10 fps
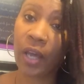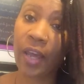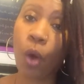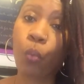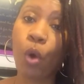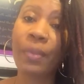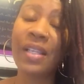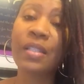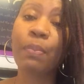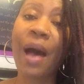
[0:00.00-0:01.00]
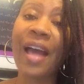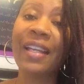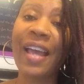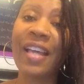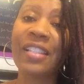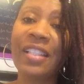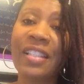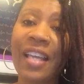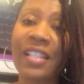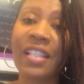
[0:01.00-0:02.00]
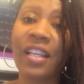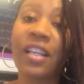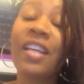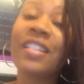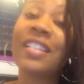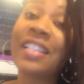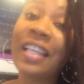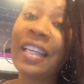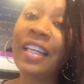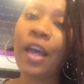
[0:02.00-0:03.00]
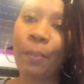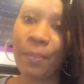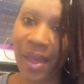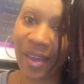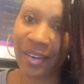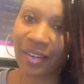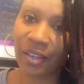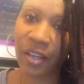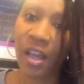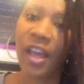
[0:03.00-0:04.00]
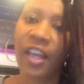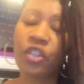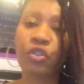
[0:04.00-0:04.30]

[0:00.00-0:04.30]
Okay, a woman's body actually takes the semen